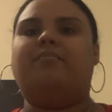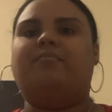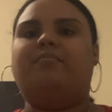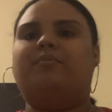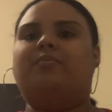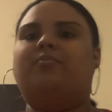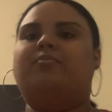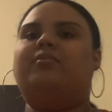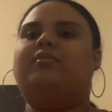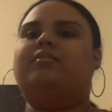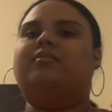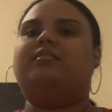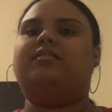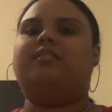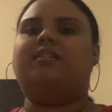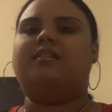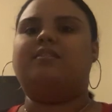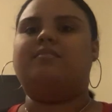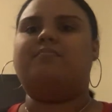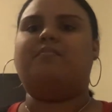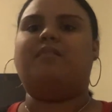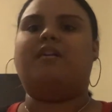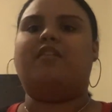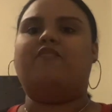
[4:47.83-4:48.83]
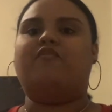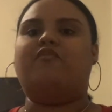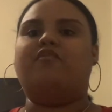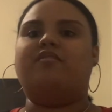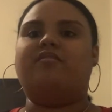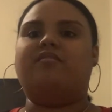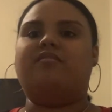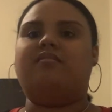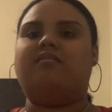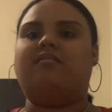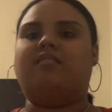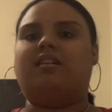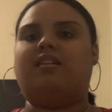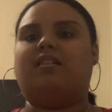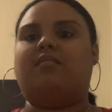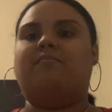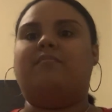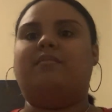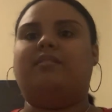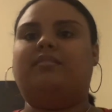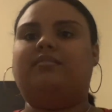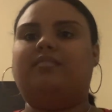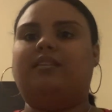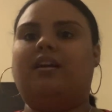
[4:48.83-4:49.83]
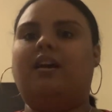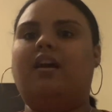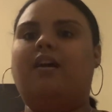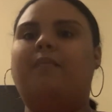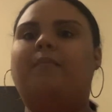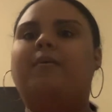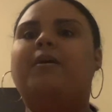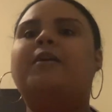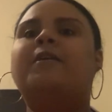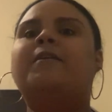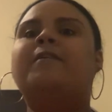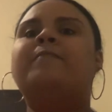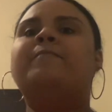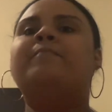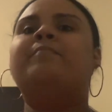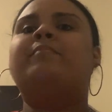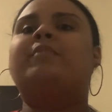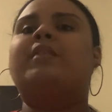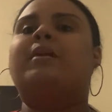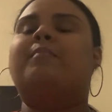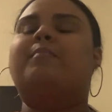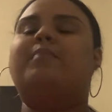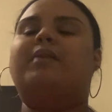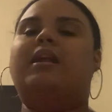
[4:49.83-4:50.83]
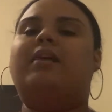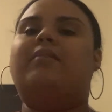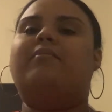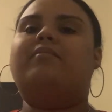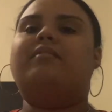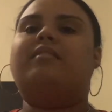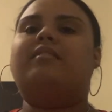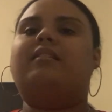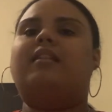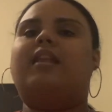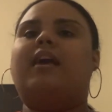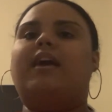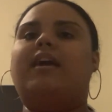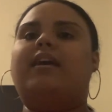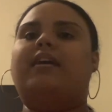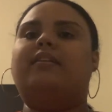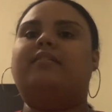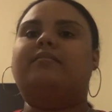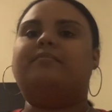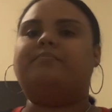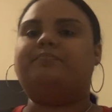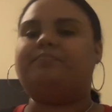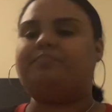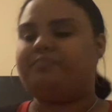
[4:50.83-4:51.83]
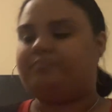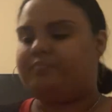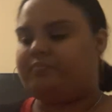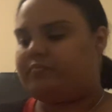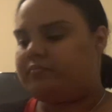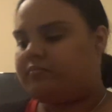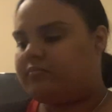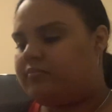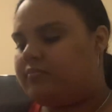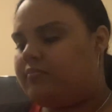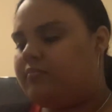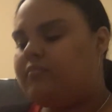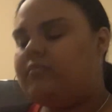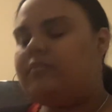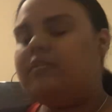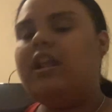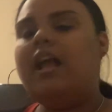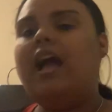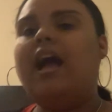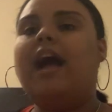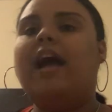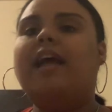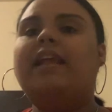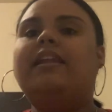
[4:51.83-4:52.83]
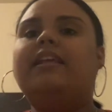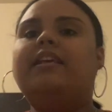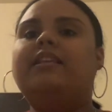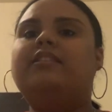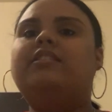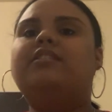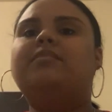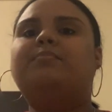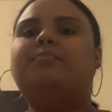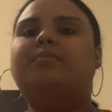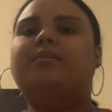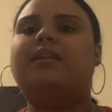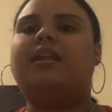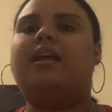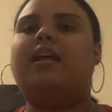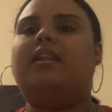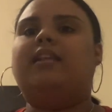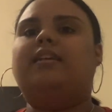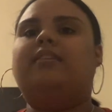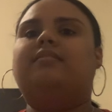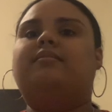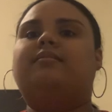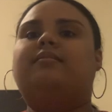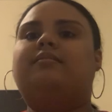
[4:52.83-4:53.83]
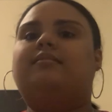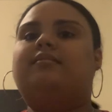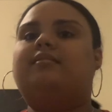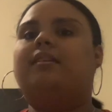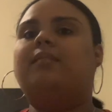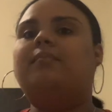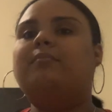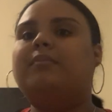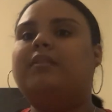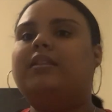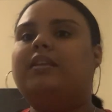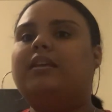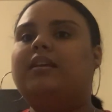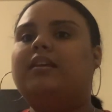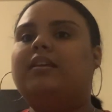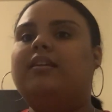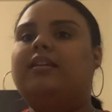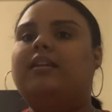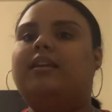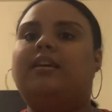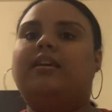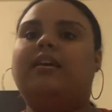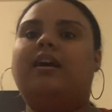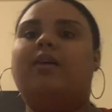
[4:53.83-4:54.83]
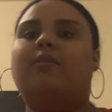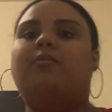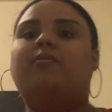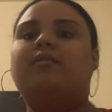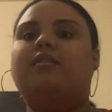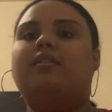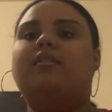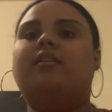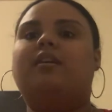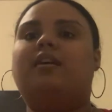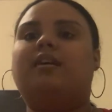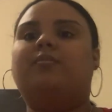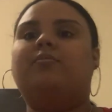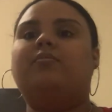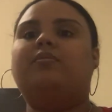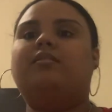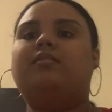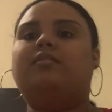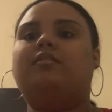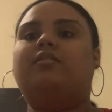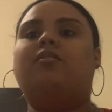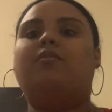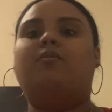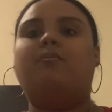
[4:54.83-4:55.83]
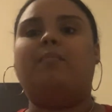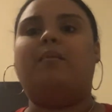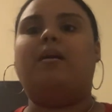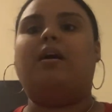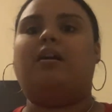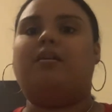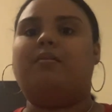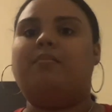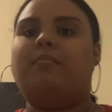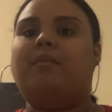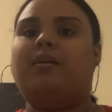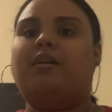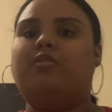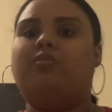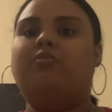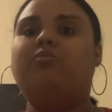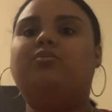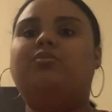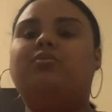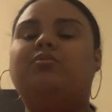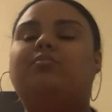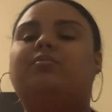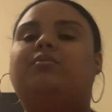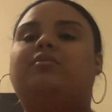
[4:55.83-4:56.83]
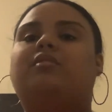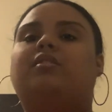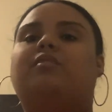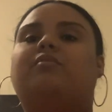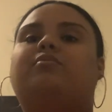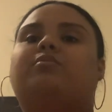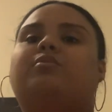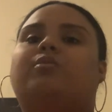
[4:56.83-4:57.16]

But once again, my voice is kind of messing up. But I was like, I need to put at least something. Like I wanna I wanna go back on my YouTube stuff.